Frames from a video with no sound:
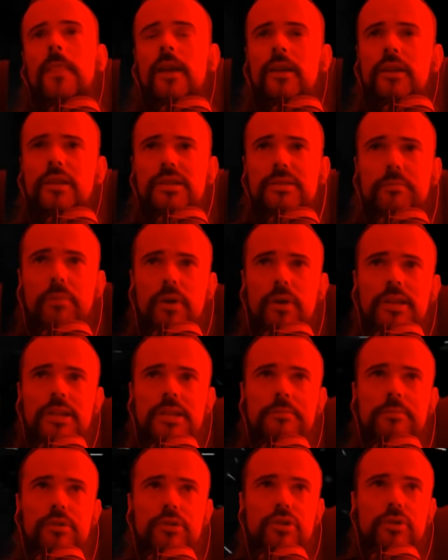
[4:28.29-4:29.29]
It is
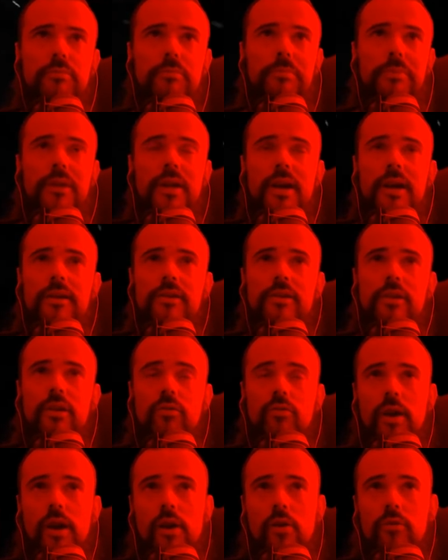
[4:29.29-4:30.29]
possible to plan
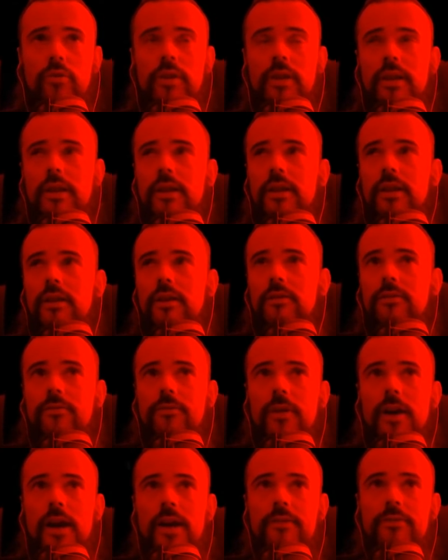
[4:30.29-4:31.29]
around
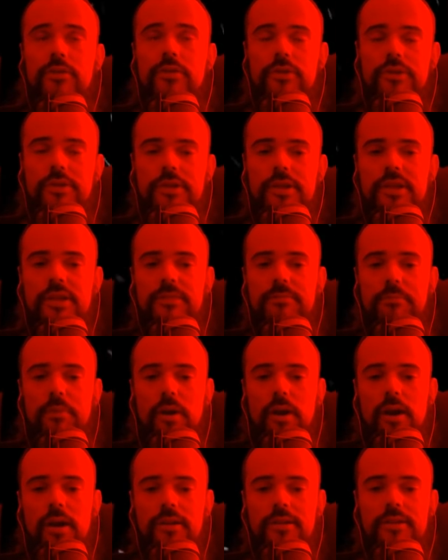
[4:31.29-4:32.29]
5 to 6
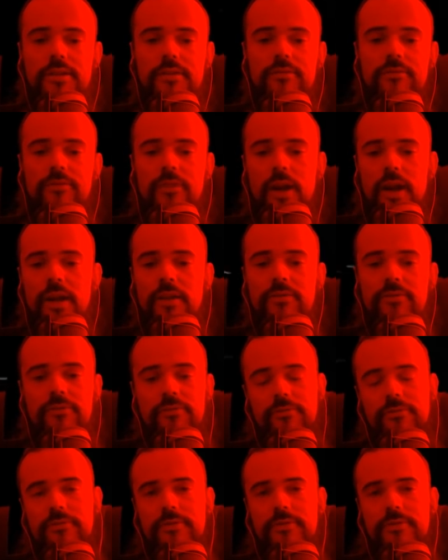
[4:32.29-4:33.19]
pods, 5,